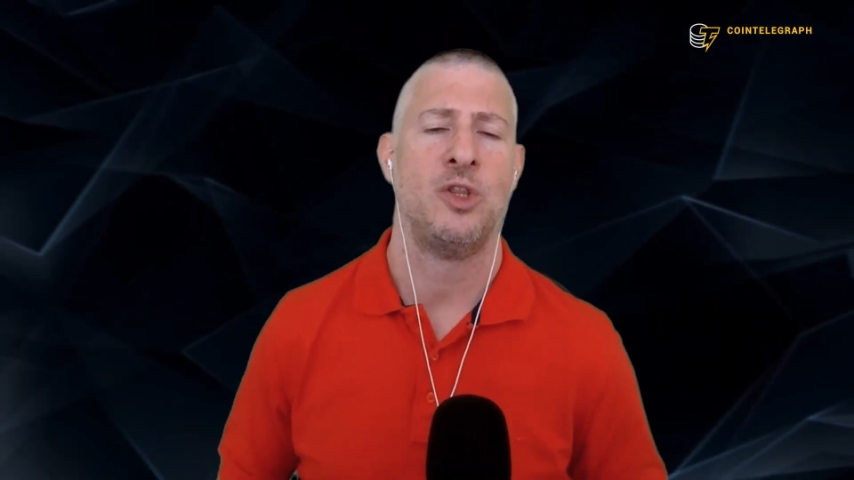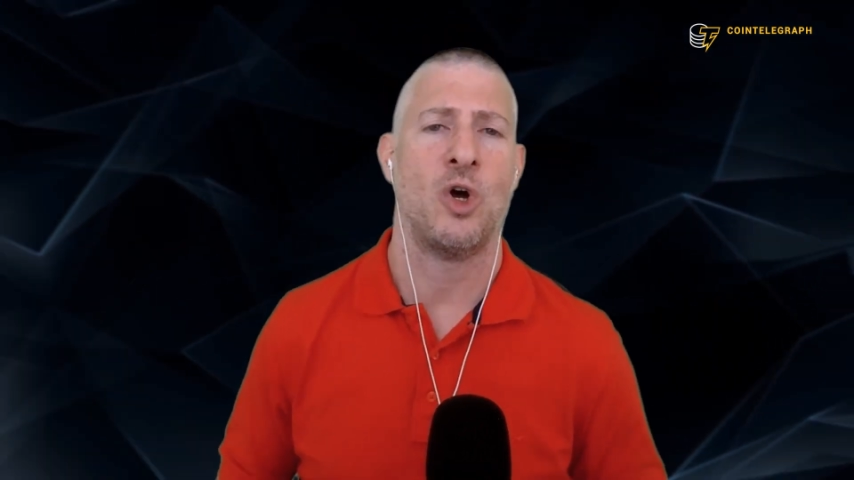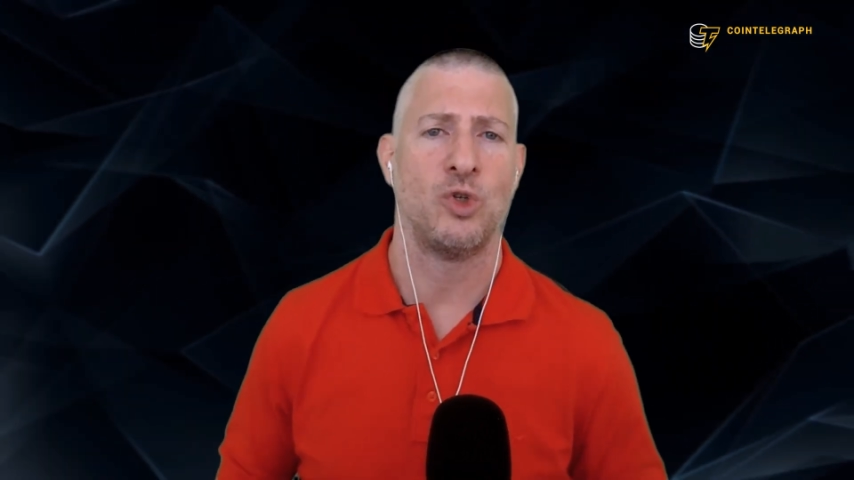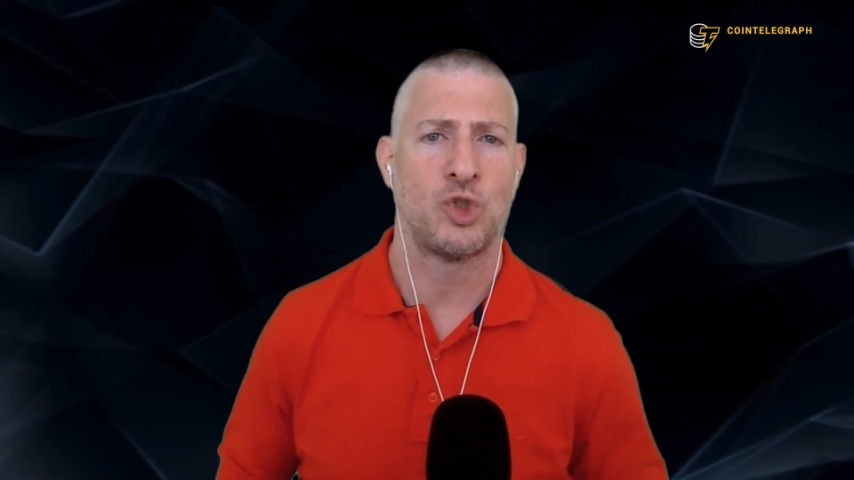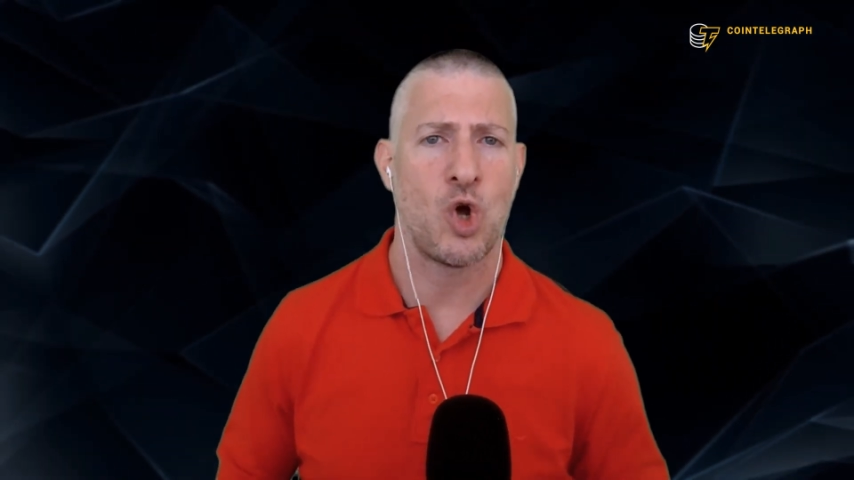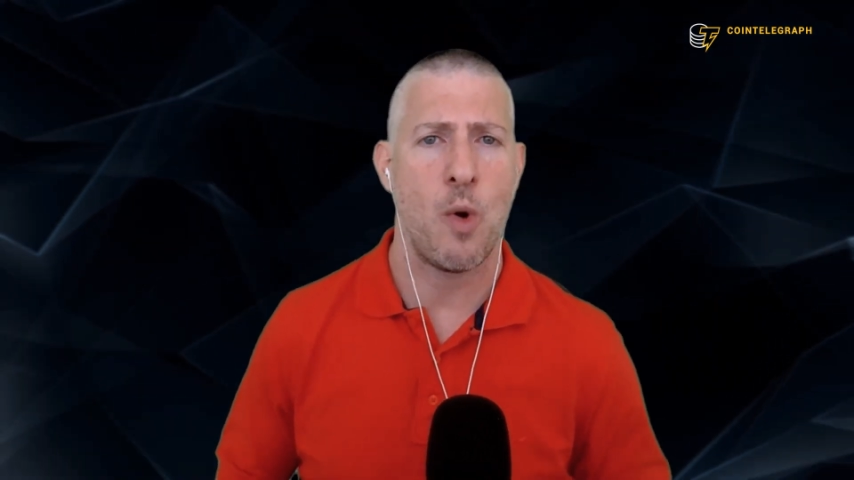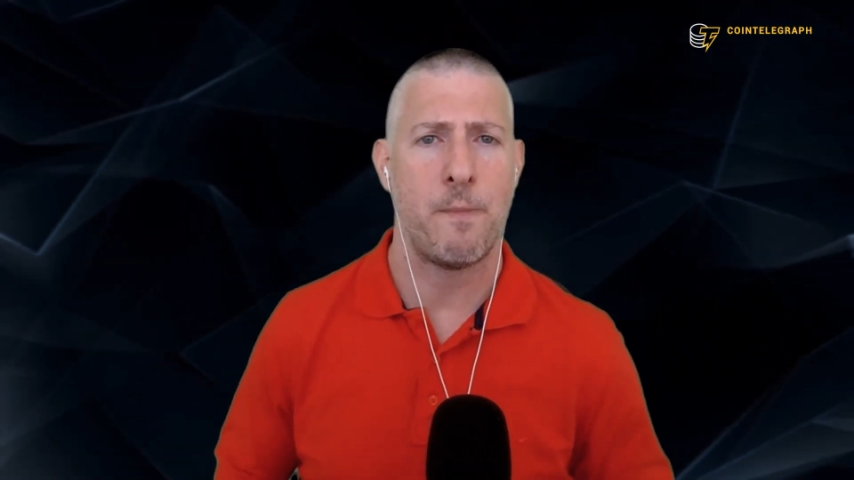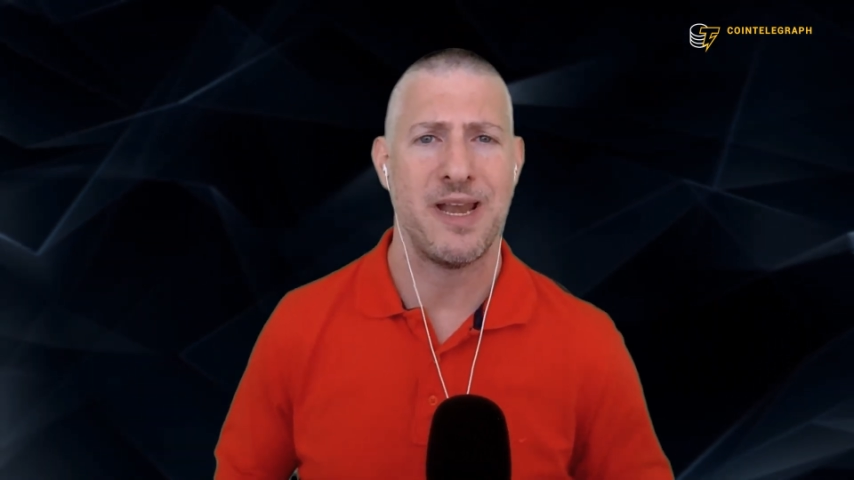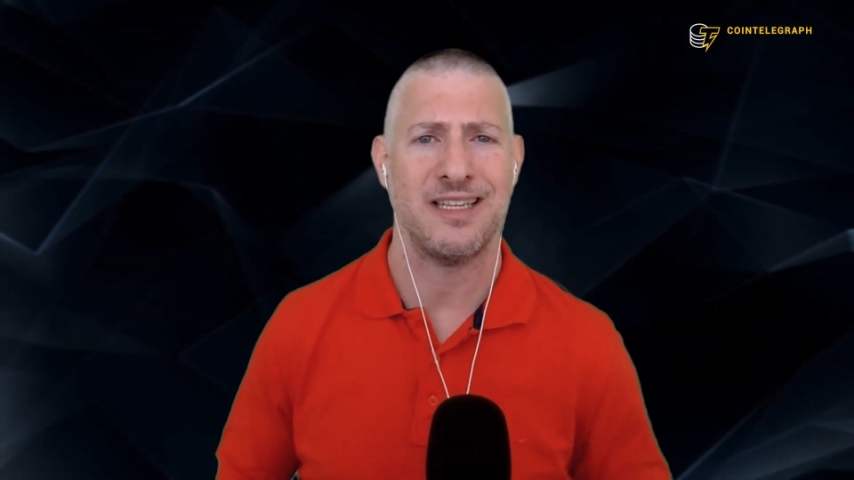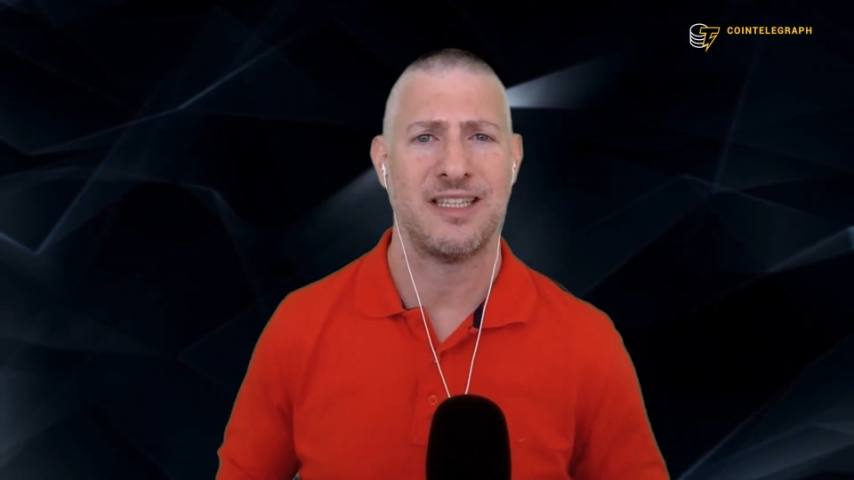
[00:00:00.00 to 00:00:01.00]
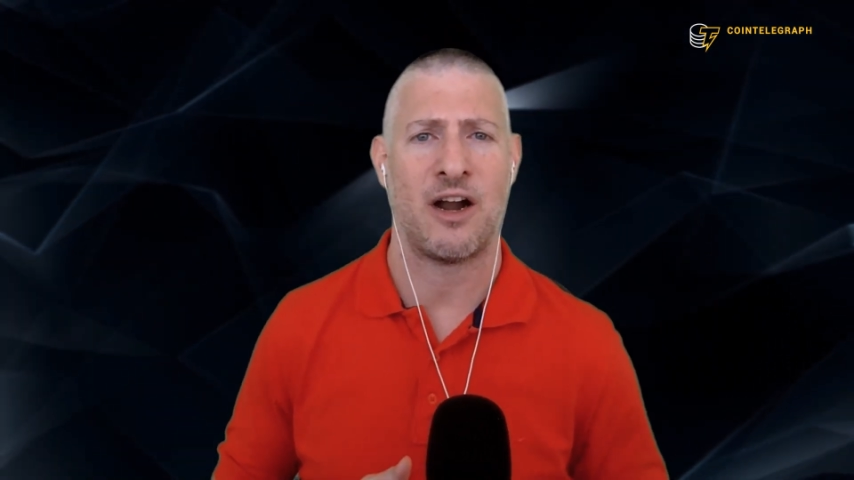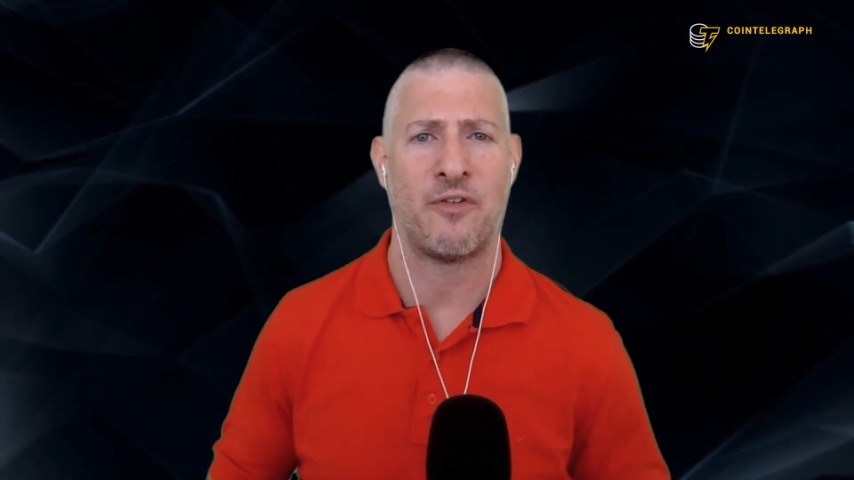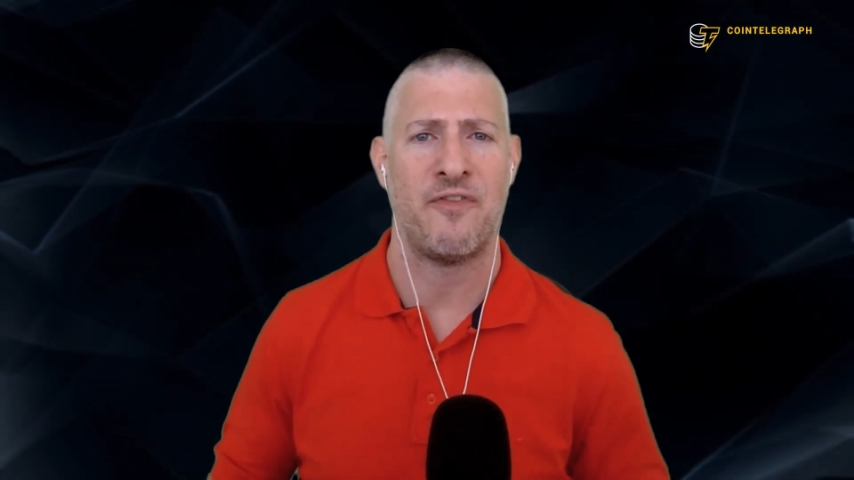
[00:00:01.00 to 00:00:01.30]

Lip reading: Those companies are